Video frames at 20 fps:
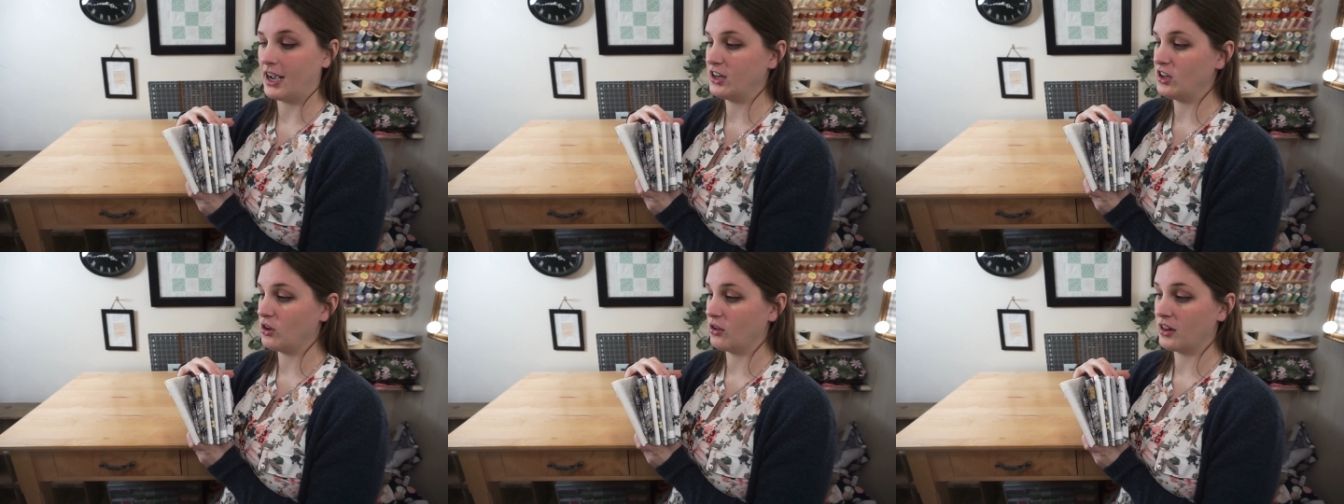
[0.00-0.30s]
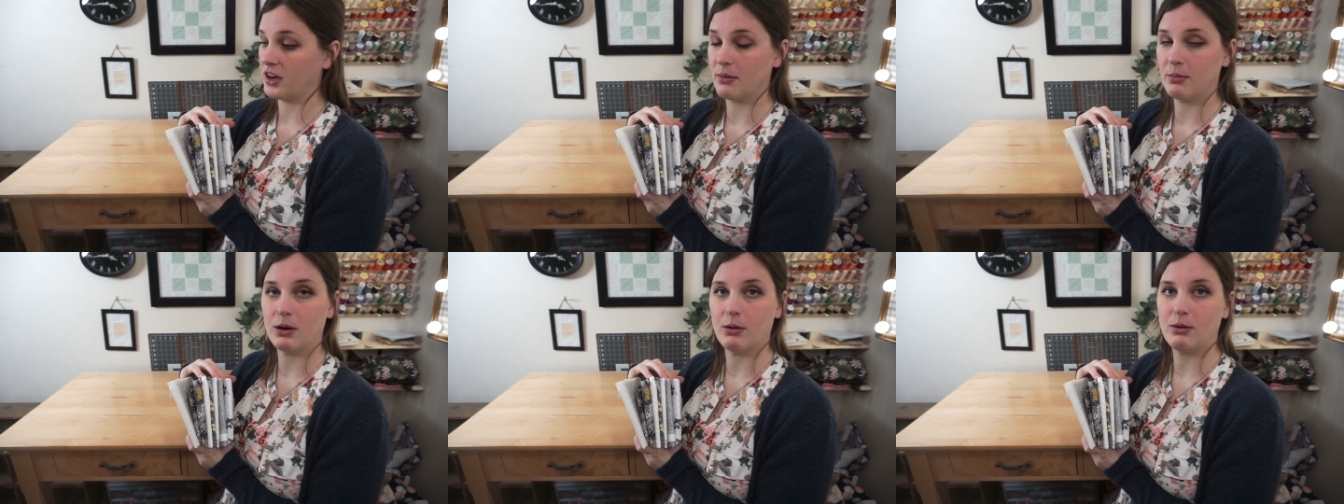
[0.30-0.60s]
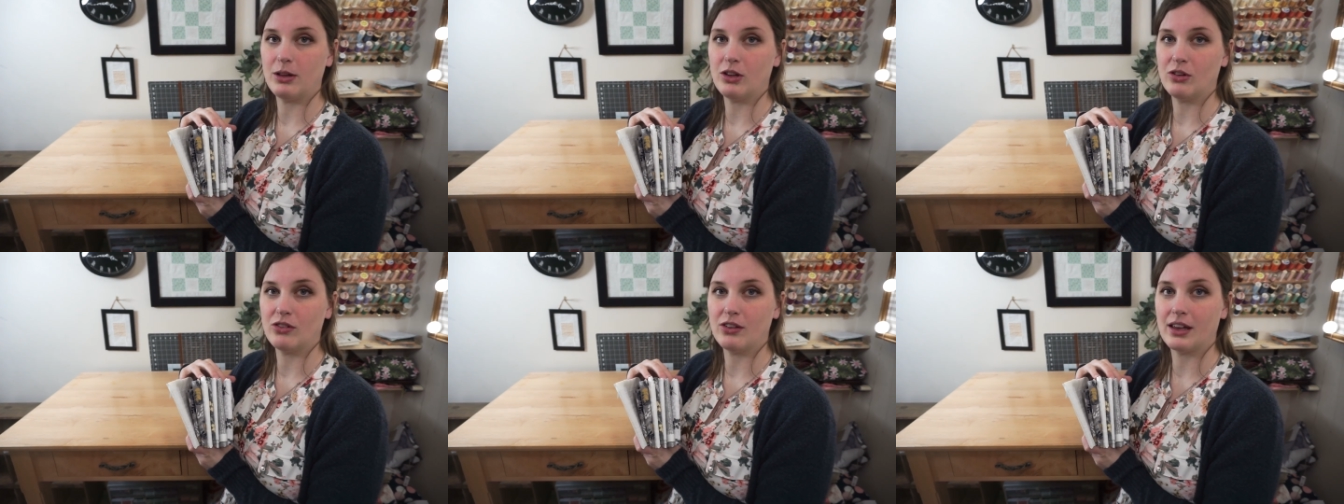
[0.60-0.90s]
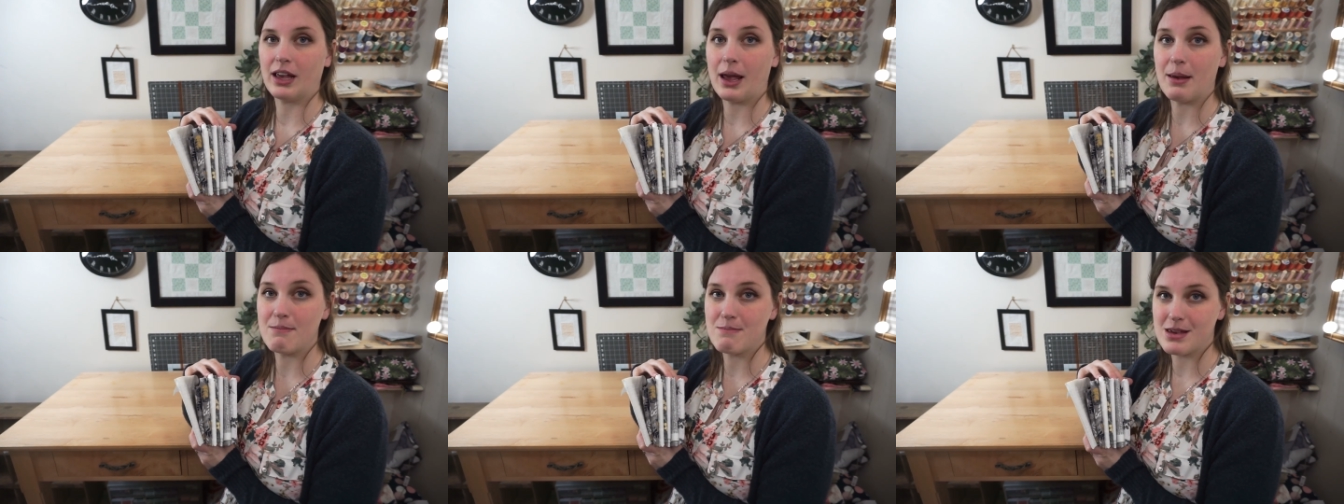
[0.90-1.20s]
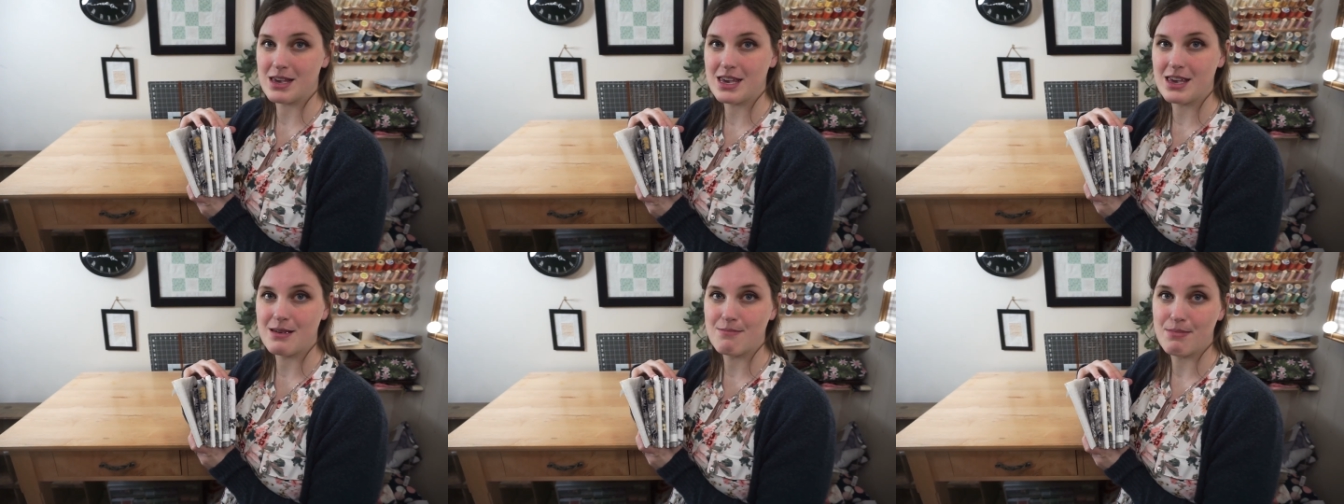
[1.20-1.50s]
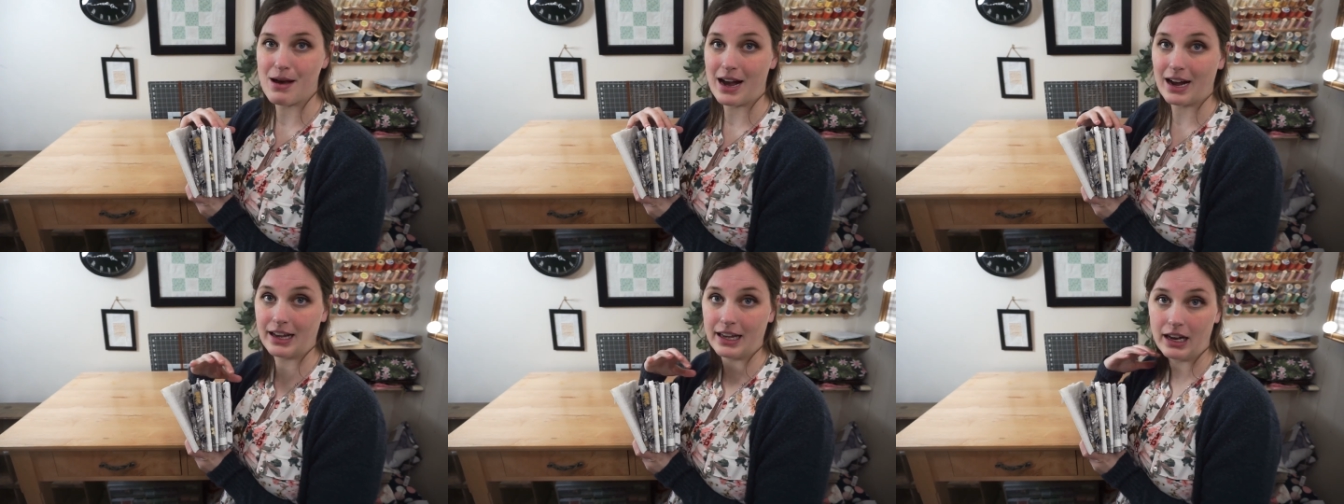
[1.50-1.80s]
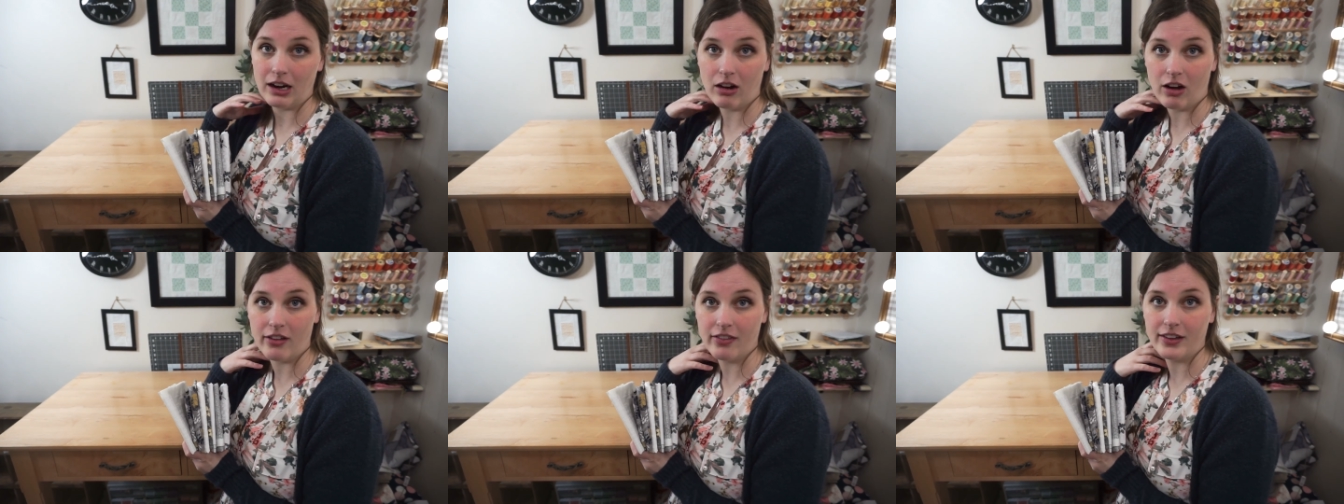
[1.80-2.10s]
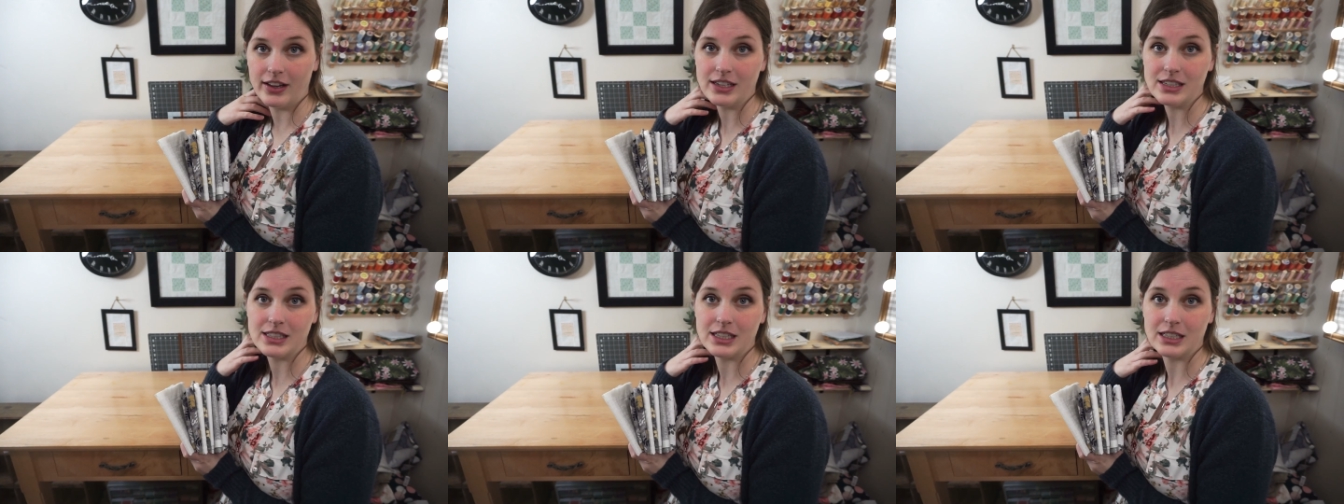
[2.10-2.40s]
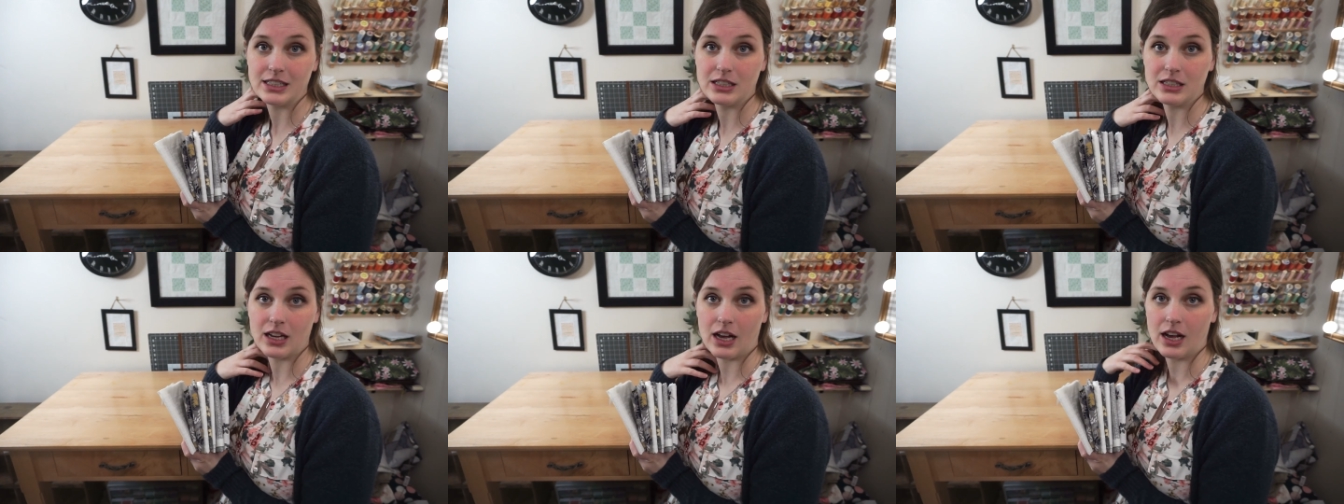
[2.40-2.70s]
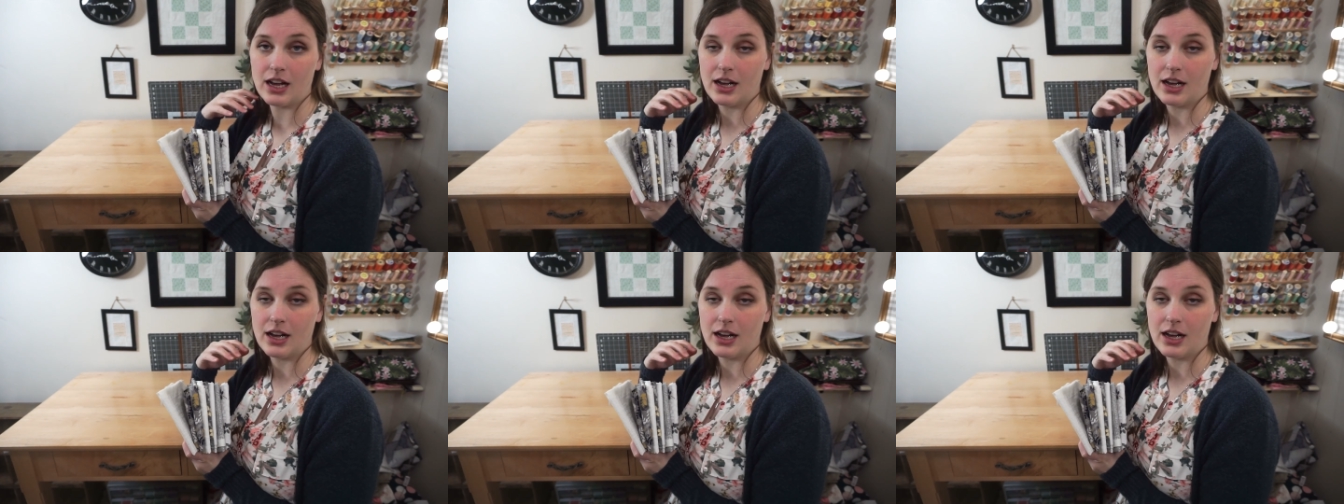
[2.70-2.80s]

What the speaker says: I know that I'm going to be using a minky backing on this that's